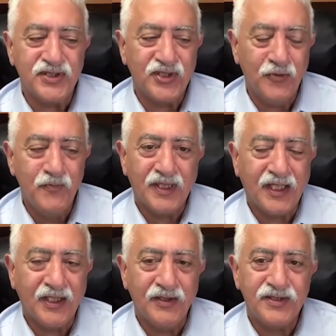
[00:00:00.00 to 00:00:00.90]
So they
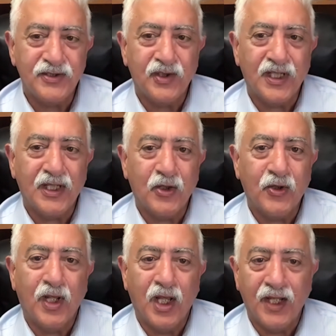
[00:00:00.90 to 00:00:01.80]
could certainly
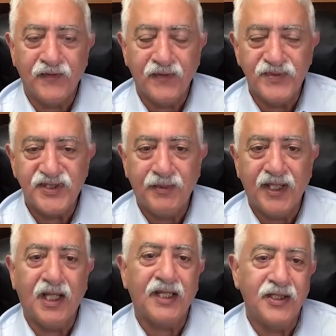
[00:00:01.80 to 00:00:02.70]
learn a lot from
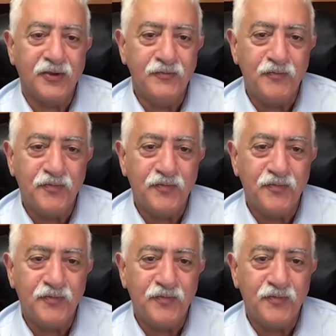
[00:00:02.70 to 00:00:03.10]
somebody like you.